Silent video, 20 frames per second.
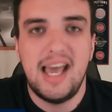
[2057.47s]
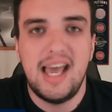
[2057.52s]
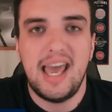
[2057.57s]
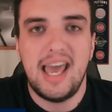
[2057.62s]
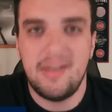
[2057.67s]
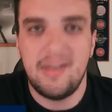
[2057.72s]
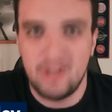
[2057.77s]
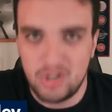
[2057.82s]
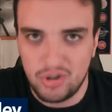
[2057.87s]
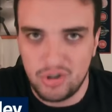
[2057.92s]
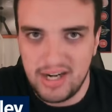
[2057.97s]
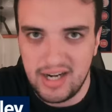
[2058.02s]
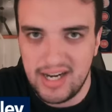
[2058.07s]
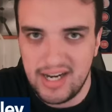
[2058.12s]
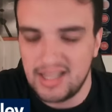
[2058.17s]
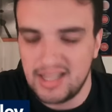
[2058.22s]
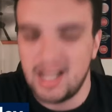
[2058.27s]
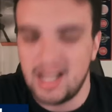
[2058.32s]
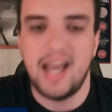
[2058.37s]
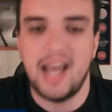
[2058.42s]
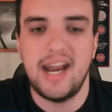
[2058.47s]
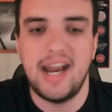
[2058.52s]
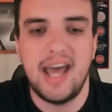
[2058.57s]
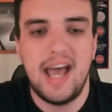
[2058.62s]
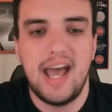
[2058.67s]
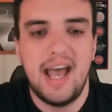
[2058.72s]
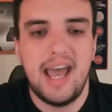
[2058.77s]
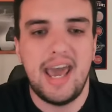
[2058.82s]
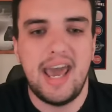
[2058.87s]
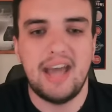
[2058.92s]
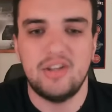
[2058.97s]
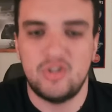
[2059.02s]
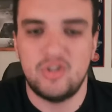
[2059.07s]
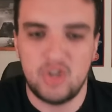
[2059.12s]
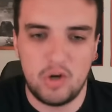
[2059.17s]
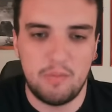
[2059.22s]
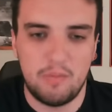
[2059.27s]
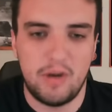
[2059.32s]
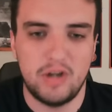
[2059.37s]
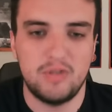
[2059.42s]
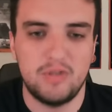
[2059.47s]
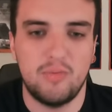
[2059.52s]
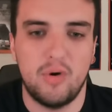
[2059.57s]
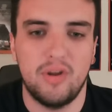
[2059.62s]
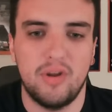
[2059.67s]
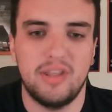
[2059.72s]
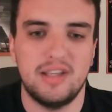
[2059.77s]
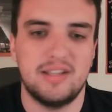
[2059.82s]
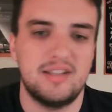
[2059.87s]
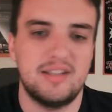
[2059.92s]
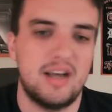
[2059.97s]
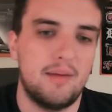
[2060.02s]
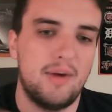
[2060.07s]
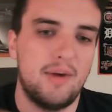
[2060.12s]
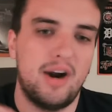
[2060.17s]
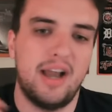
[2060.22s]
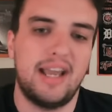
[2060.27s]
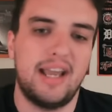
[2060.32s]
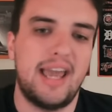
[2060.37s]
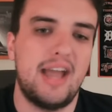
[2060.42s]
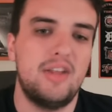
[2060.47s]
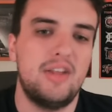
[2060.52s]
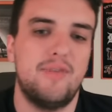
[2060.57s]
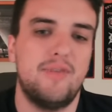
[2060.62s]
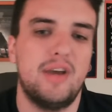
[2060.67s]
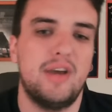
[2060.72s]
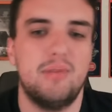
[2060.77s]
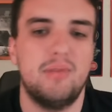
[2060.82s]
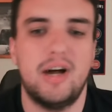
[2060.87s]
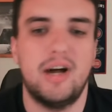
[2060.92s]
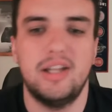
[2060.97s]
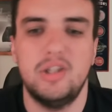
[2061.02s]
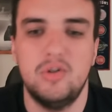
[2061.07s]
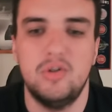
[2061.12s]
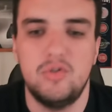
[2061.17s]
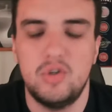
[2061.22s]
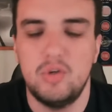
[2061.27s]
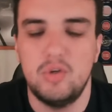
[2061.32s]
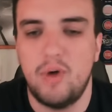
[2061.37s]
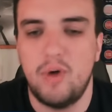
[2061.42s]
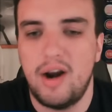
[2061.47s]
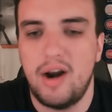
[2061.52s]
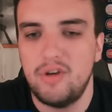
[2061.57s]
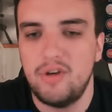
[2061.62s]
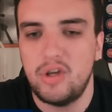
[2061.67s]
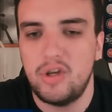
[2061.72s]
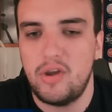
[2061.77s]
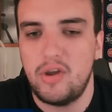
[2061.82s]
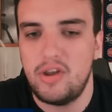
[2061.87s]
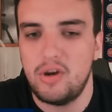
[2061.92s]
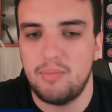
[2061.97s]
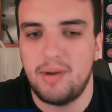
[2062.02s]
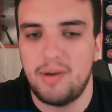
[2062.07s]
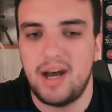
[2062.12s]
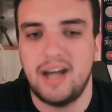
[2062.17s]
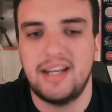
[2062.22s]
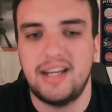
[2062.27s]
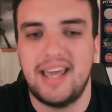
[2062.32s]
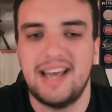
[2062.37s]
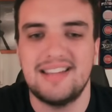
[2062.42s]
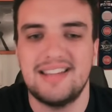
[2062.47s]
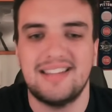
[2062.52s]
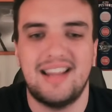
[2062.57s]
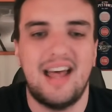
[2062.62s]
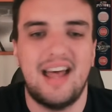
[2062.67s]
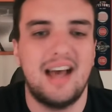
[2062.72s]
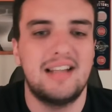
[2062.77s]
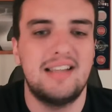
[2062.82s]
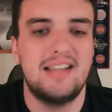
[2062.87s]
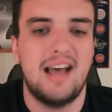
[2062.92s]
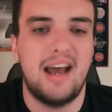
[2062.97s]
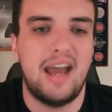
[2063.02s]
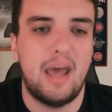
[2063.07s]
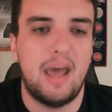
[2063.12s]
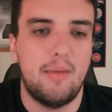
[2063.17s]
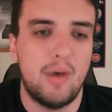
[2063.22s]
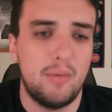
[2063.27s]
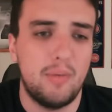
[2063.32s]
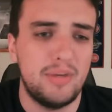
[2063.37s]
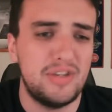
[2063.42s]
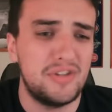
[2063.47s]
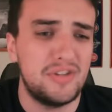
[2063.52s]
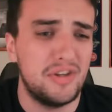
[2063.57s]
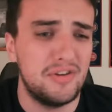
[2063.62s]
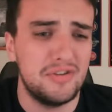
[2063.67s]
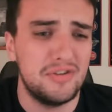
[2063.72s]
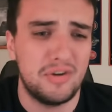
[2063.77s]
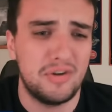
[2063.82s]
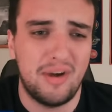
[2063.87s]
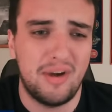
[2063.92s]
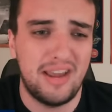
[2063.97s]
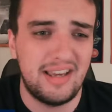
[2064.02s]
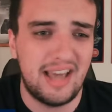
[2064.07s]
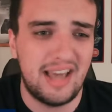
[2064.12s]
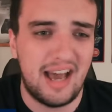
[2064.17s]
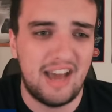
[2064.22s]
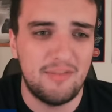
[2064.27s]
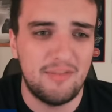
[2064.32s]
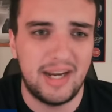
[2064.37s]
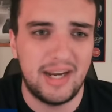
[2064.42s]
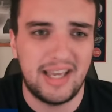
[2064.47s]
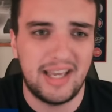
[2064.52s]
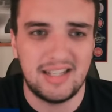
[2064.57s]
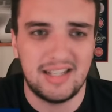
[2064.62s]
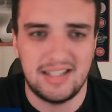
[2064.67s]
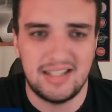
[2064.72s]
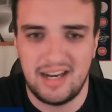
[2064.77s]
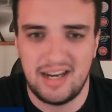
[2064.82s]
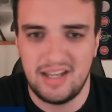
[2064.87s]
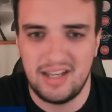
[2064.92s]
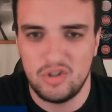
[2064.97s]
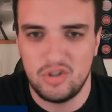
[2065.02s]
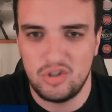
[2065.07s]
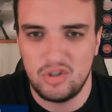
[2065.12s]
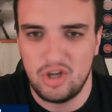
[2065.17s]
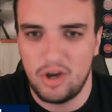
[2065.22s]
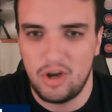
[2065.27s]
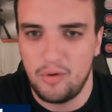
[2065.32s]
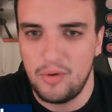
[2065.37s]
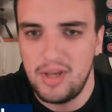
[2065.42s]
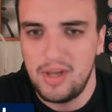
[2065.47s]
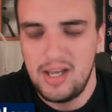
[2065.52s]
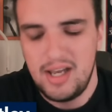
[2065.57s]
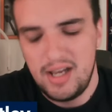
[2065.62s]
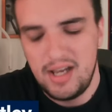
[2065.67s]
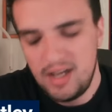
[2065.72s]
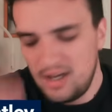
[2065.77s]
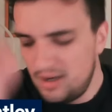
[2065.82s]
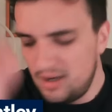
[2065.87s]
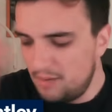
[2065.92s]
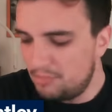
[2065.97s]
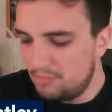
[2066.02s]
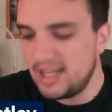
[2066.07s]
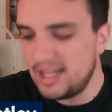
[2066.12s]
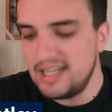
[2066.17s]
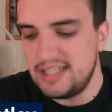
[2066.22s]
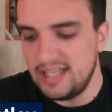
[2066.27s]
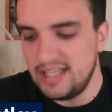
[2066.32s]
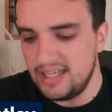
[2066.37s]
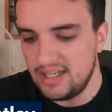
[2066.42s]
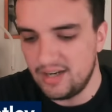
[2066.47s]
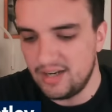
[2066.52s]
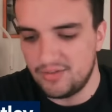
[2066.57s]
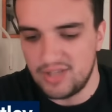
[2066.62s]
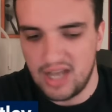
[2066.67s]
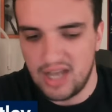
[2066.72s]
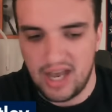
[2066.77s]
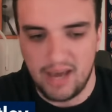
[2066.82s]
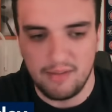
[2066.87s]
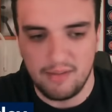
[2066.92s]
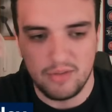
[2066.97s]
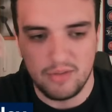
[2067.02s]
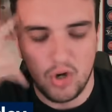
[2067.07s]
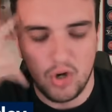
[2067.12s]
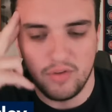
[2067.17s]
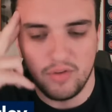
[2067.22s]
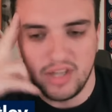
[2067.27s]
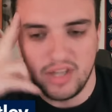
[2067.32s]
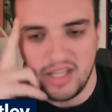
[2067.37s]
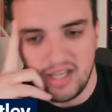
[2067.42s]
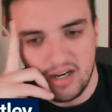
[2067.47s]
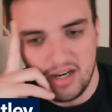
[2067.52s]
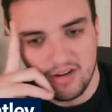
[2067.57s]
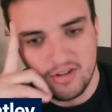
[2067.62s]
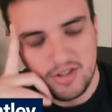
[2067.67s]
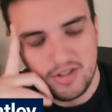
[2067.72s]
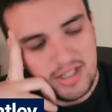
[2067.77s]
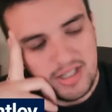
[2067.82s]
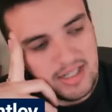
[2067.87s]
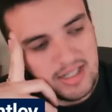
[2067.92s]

and the trade deadline and so much more this summer. Again, available on YouTube, wherever you get your podcast, Locked On MLB. Sully's a great guy. I've been a guest on his show plenty of times over the years.